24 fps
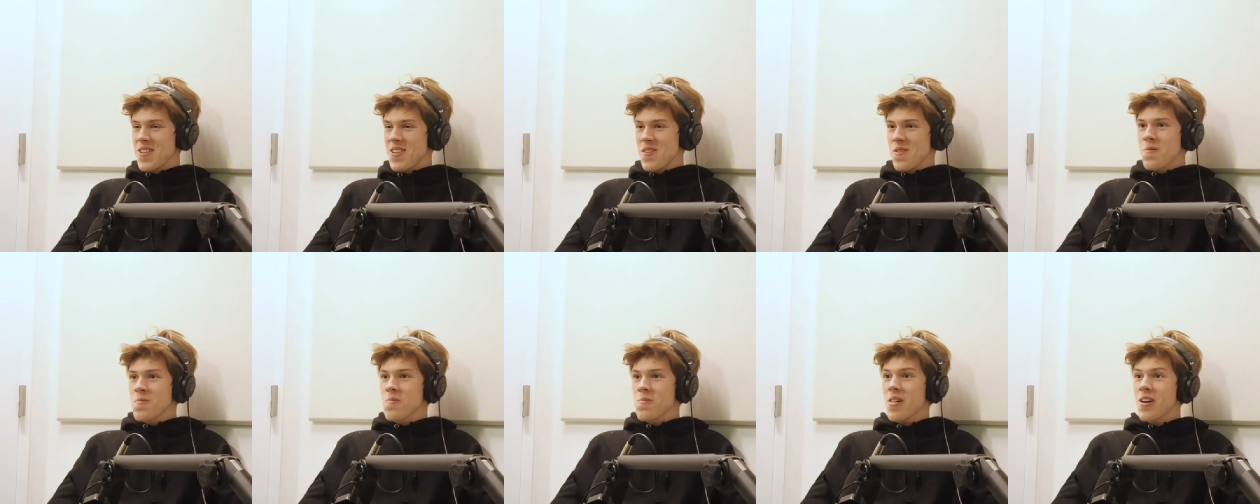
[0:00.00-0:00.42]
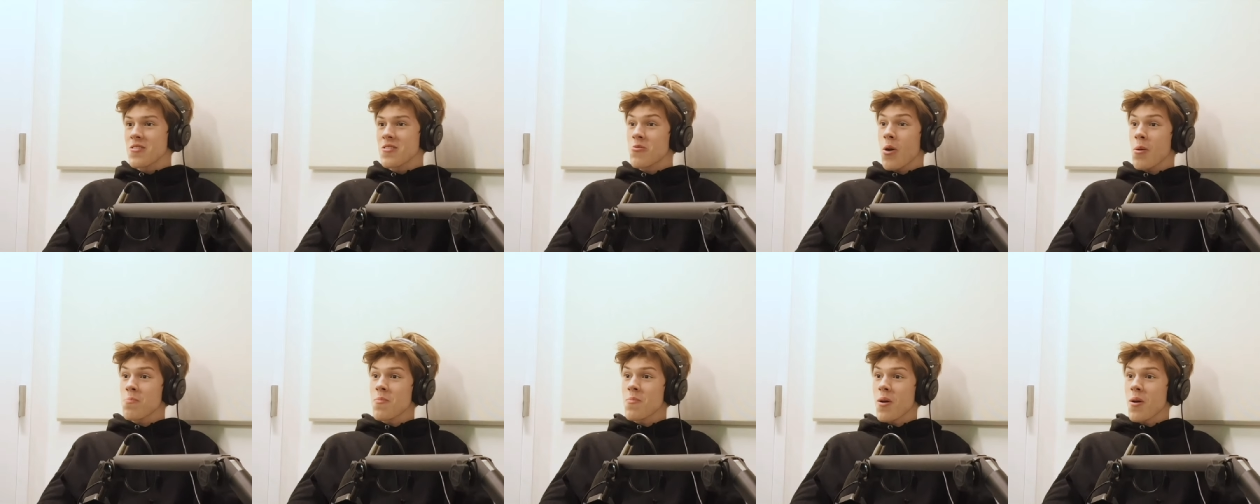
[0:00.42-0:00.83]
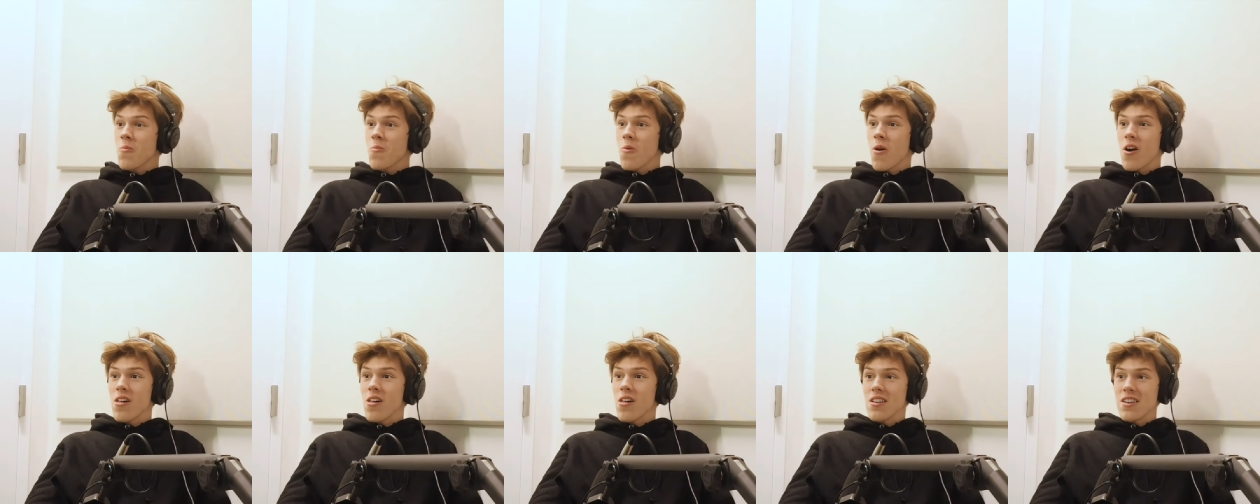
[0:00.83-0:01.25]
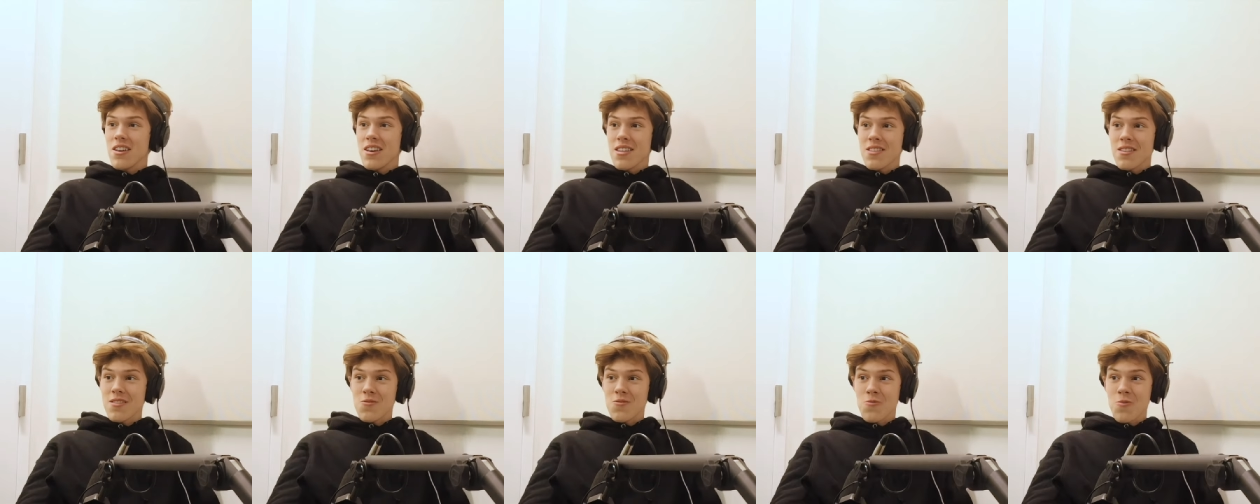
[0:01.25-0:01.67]
Well, I dropped my wallet in the
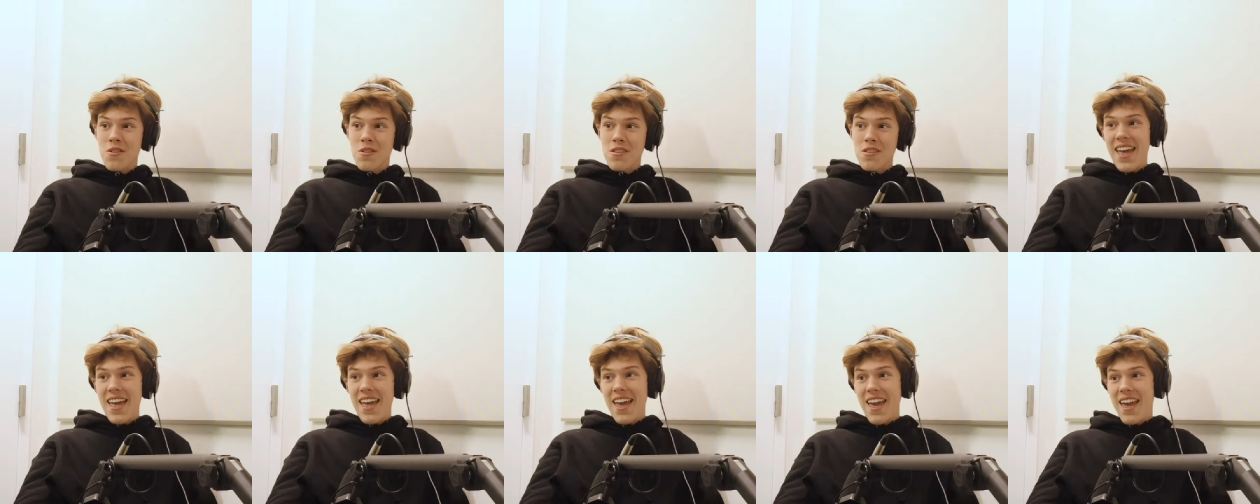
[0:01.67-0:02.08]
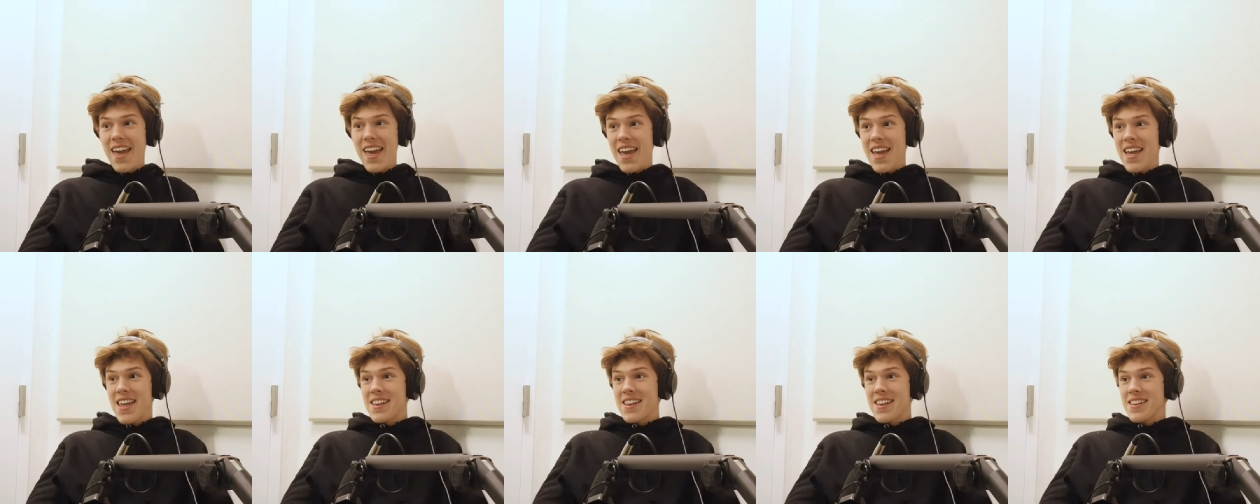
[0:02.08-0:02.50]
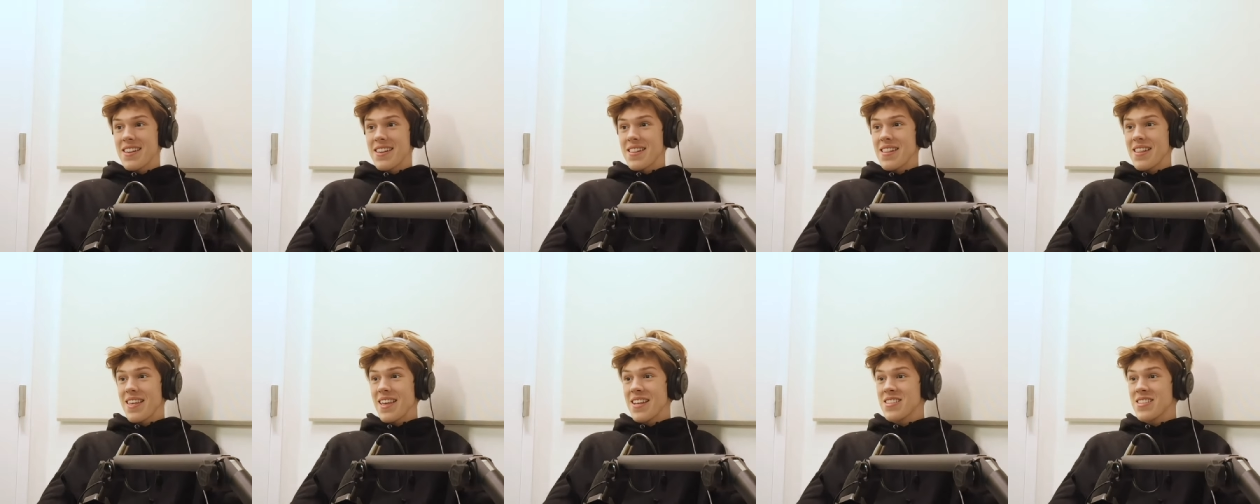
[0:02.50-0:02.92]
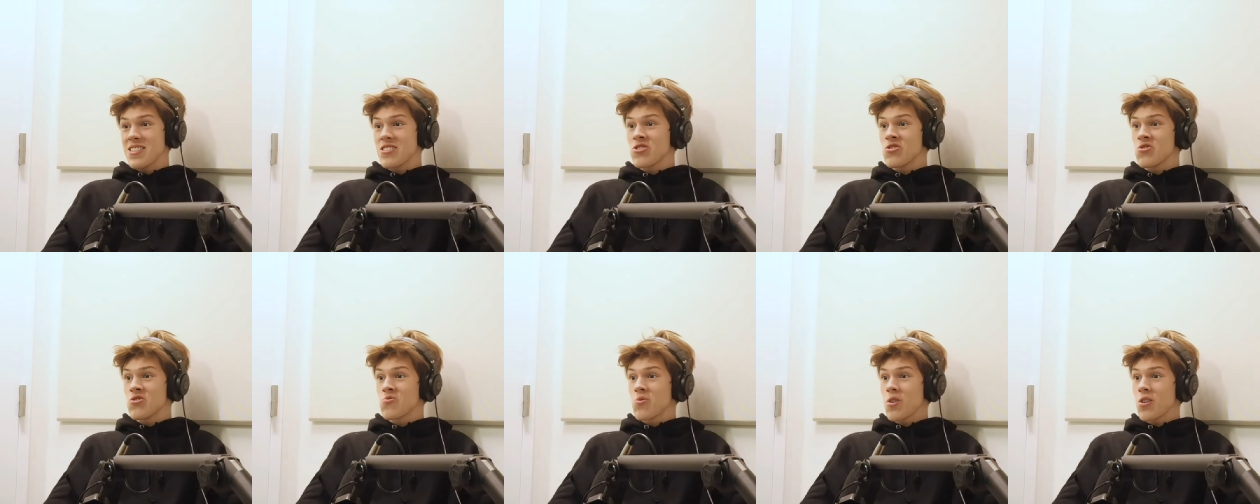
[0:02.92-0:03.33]
toilet and it
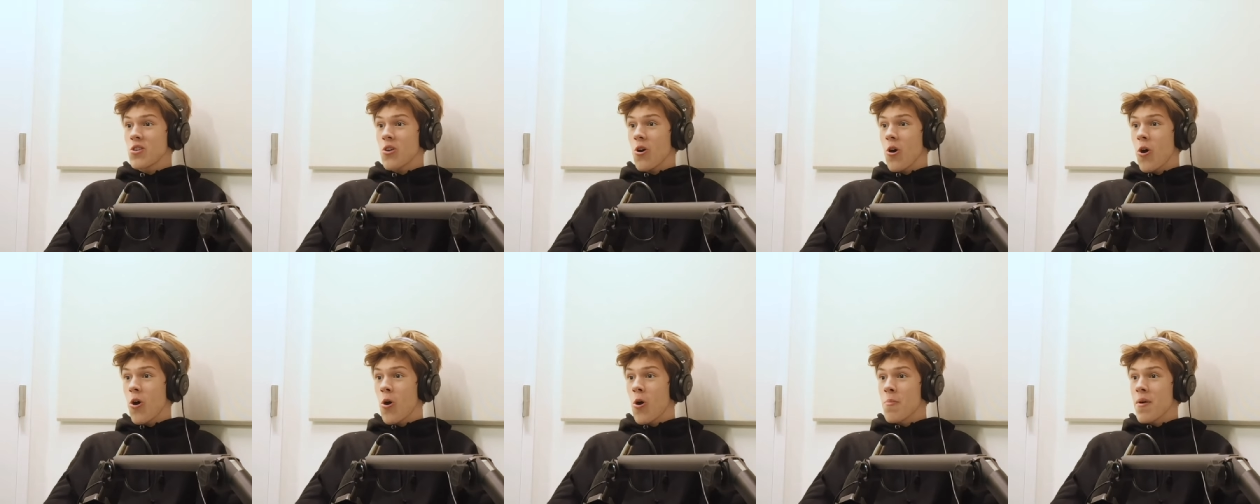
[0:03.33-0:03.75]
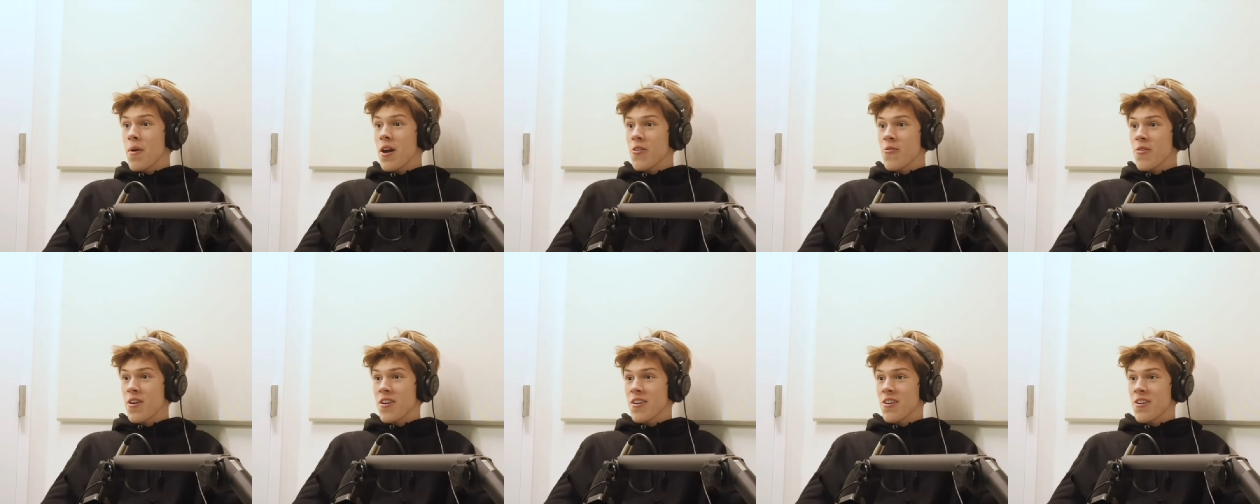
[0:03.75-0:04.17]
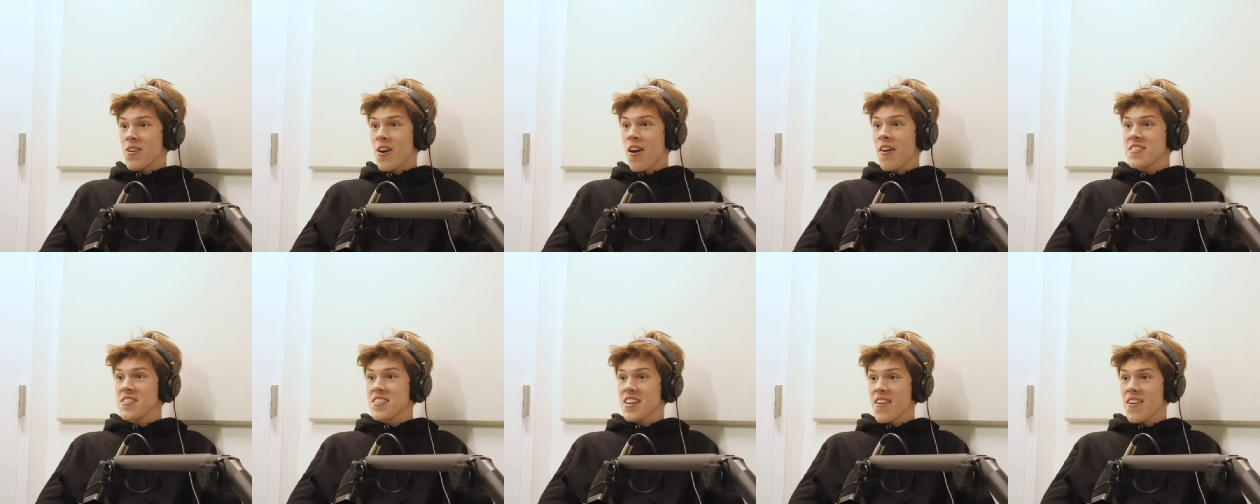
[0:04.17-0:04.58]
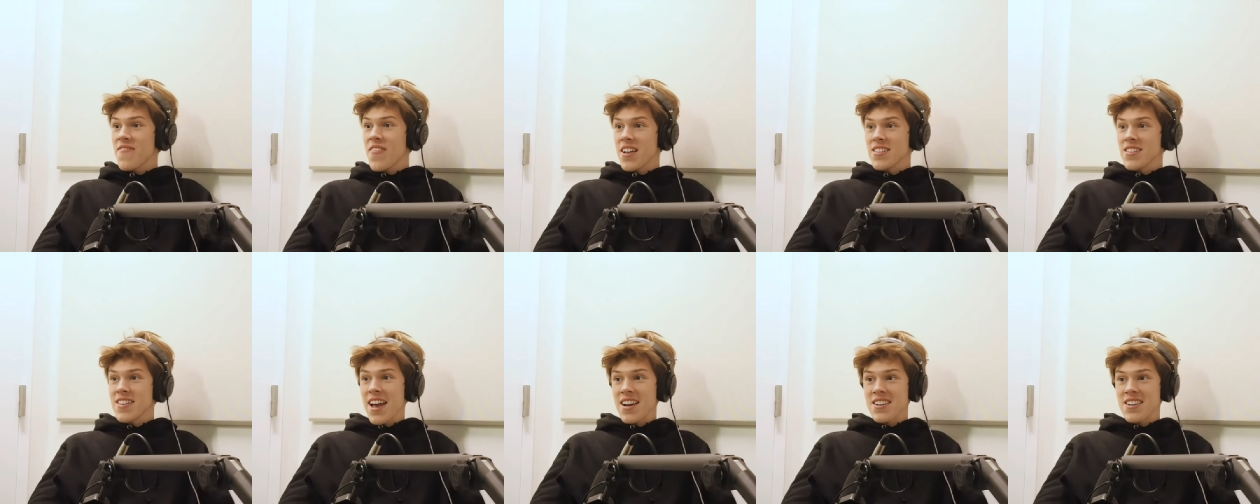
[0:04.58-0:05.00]
destroyed all my credit cards and I've had to
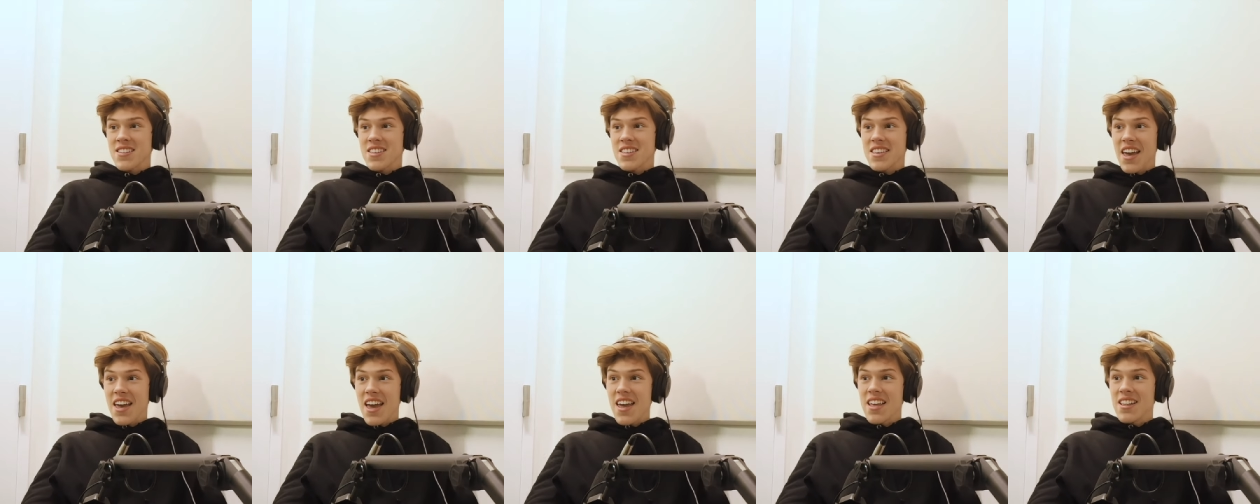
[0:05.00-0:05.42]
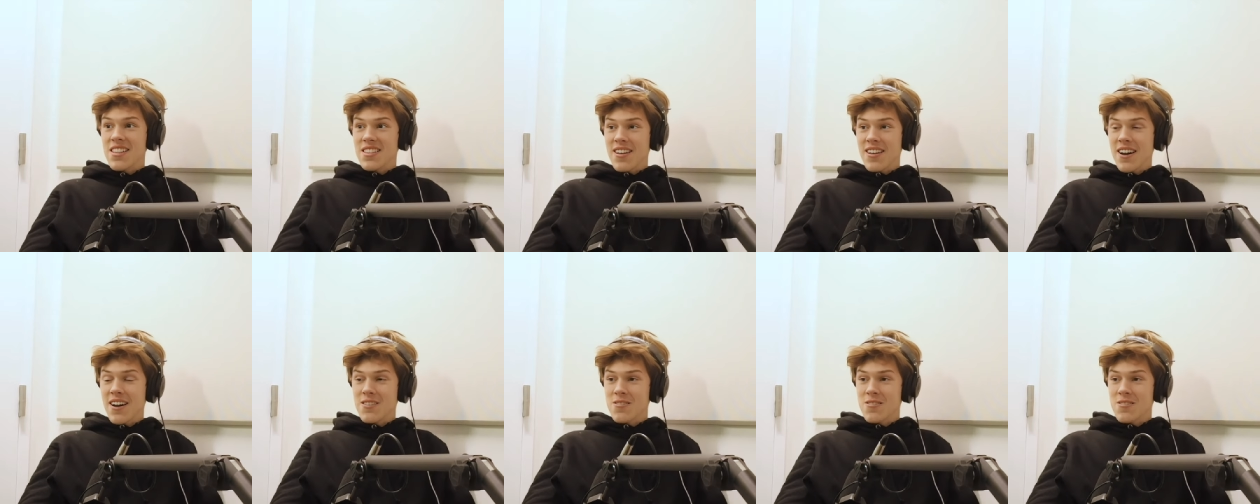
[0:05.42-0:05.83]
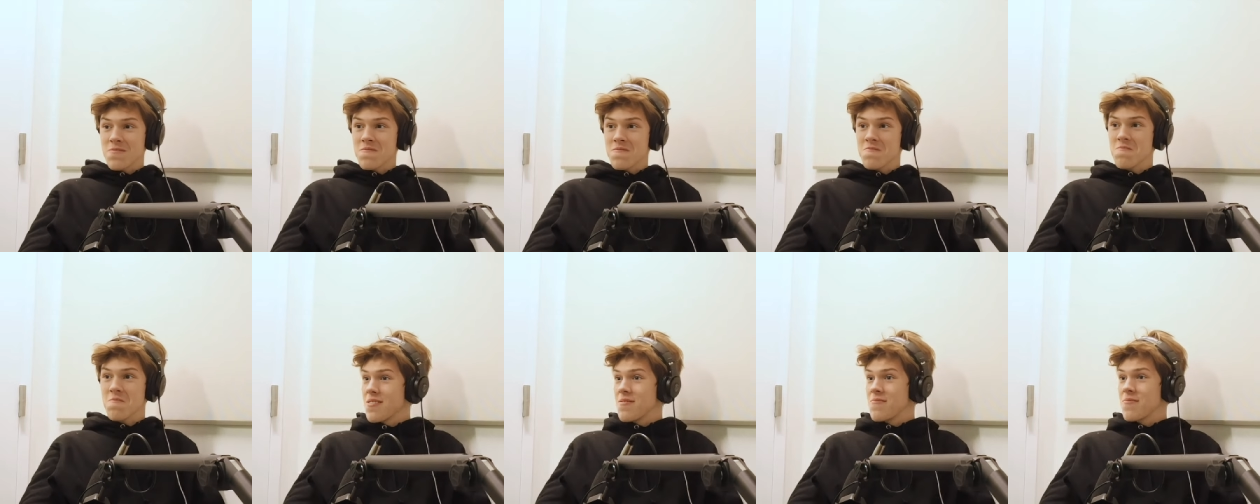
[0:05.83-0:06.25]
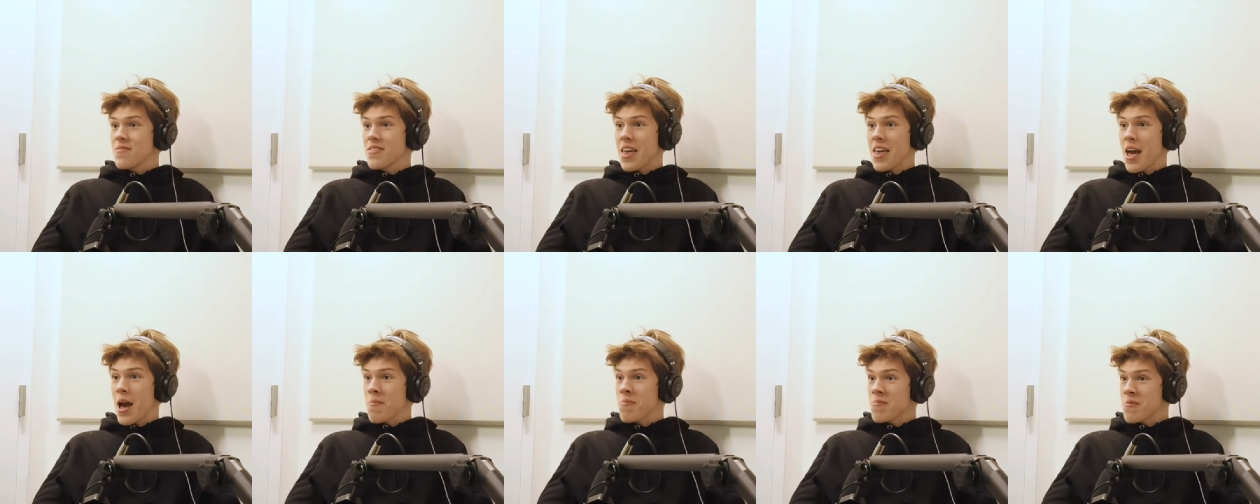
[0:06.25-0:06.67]
actually get in touch with
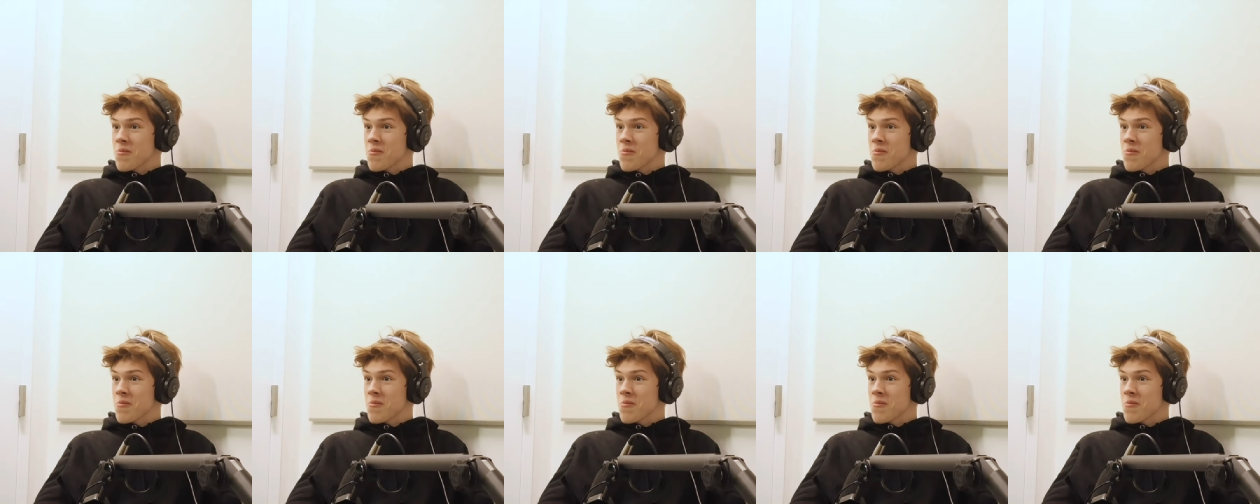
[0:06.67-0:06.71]
Capital Ugh.